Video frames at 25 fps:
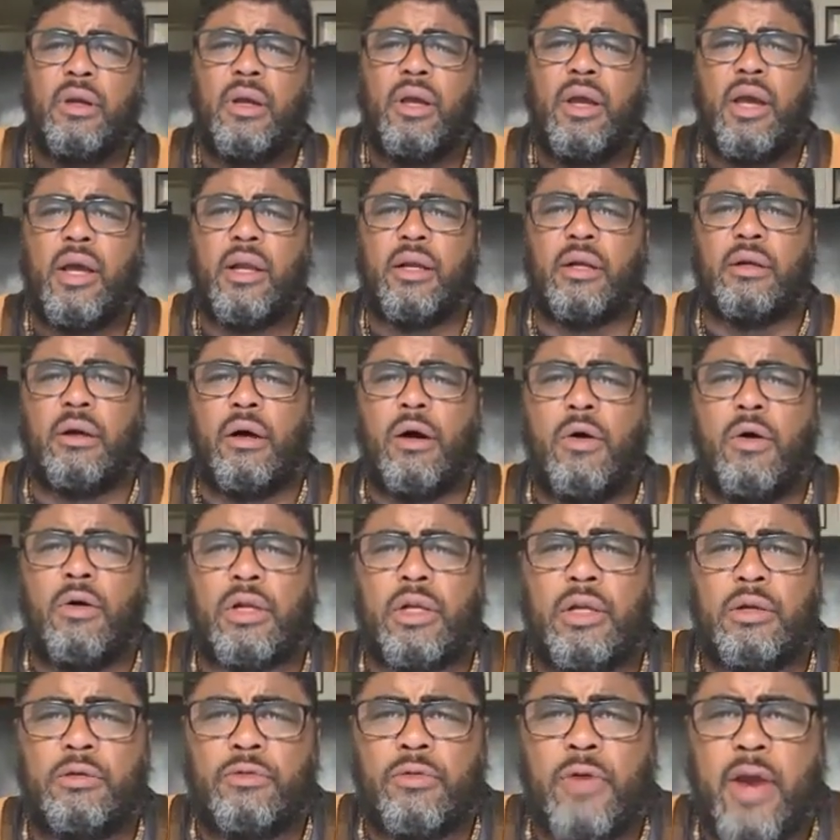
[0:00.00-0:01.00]
and an
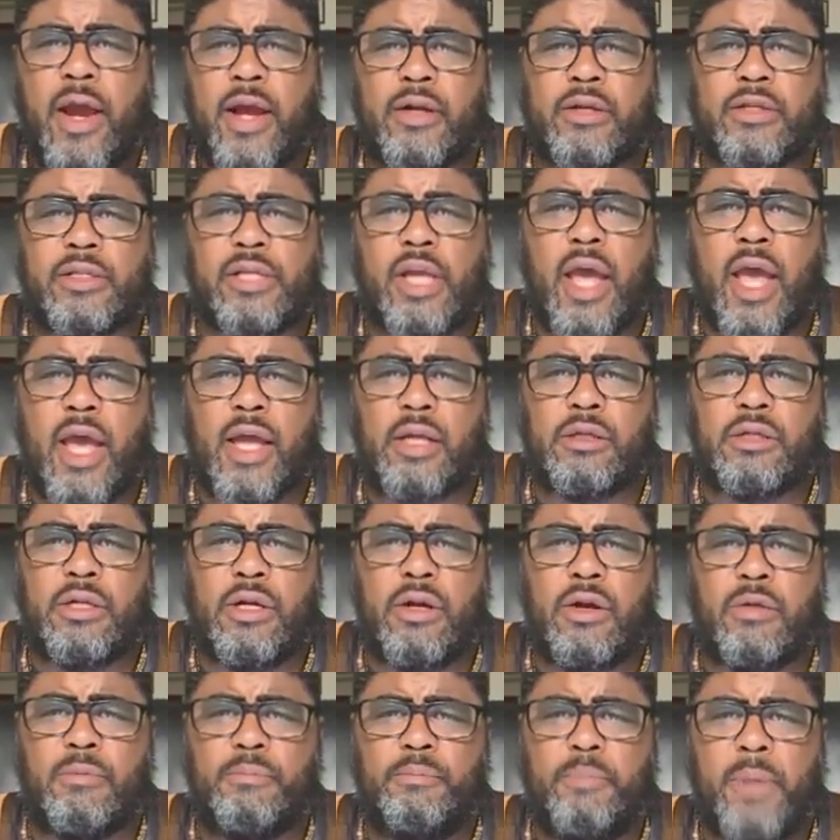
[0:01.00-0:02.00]
Oakland Raiders hat
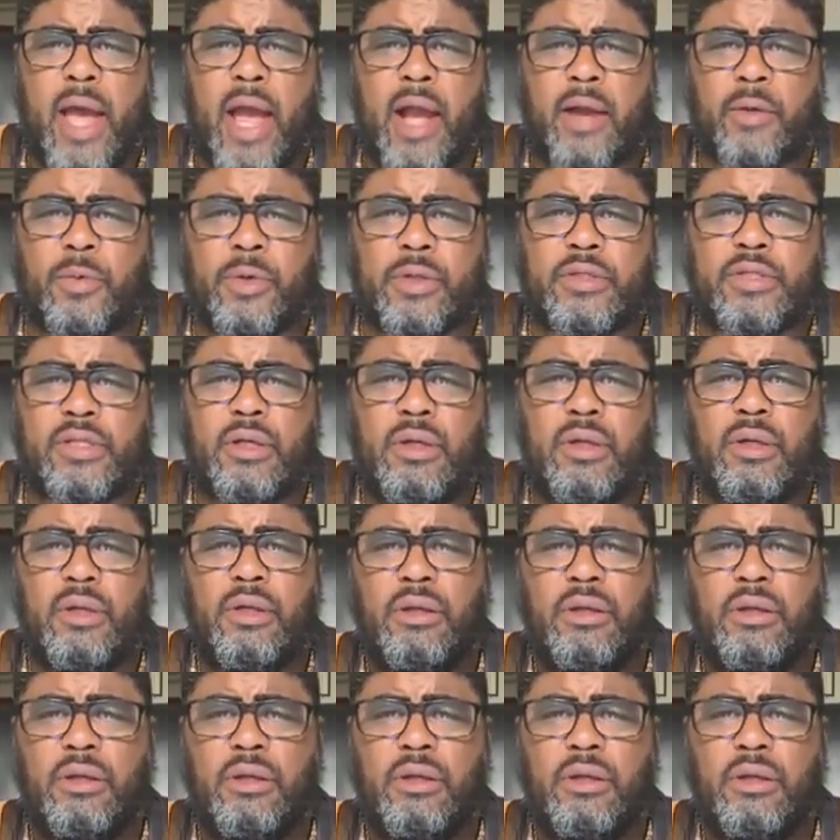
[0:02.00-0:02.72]
turned backwards.